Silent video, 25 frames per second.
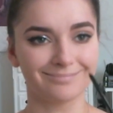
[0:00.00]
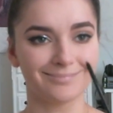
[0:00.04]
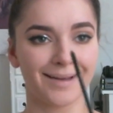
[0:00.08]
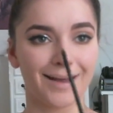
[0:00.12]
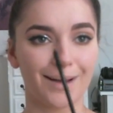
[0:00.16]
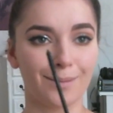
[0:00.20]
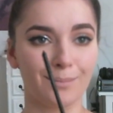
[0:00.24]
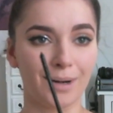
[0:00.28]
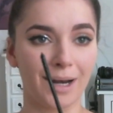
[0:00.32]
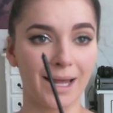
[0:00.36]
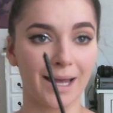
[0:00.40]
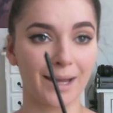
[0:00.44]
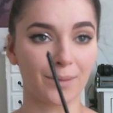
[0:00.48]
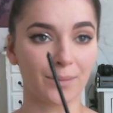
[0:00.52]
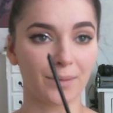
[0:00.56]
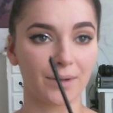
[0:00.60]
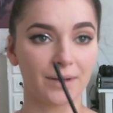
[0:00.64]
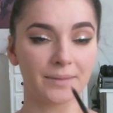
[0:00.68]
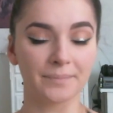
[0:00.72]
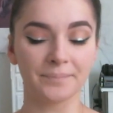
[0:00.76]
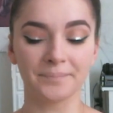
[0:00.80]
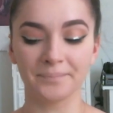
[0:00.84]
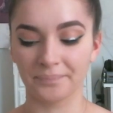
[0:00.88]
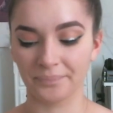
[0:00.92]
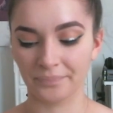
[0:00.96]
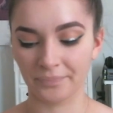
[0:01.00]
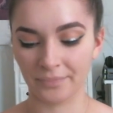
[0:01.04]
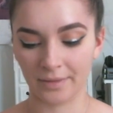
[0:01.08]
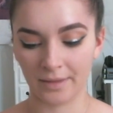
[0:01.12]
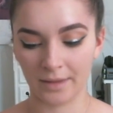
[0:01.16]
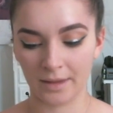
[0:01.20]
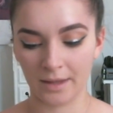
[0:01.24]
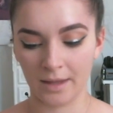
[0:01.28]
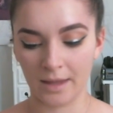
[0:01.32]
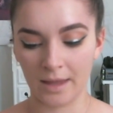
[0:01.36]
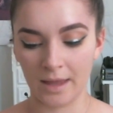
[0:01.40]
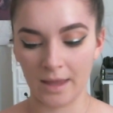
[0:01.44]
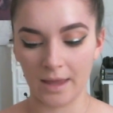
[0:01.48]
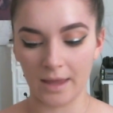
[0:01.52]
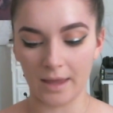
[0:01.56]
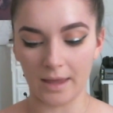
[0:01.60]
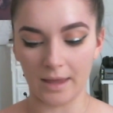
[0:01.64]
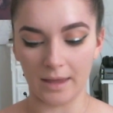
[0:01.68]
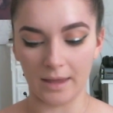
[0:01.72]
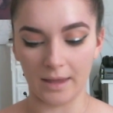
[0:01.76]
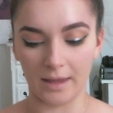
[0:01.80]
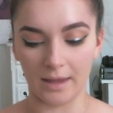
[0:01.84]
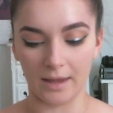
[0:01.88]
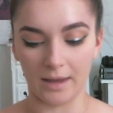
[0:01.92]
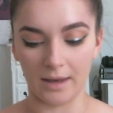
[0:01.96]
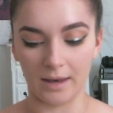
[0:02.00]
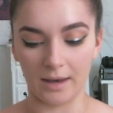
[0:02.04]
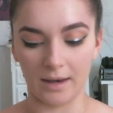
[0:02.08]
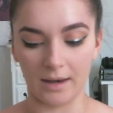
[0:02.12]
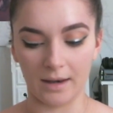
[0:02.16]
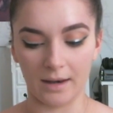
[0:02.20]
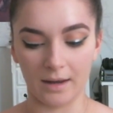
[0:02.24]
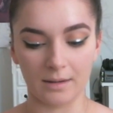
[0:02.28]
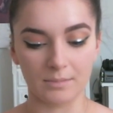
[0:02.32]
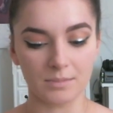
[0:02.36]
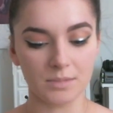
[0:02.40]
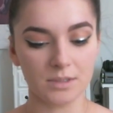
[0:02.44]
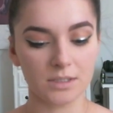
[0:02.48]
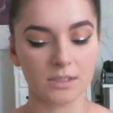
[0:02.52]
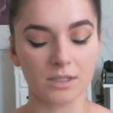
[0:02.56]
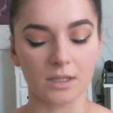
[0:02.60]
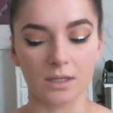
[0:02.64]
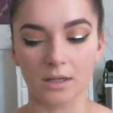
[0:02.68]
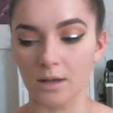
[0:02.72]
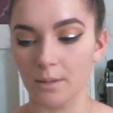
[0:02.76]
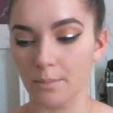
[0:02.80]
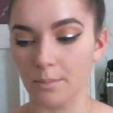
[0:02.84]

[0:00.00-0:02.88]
A black one. And I'm just gonna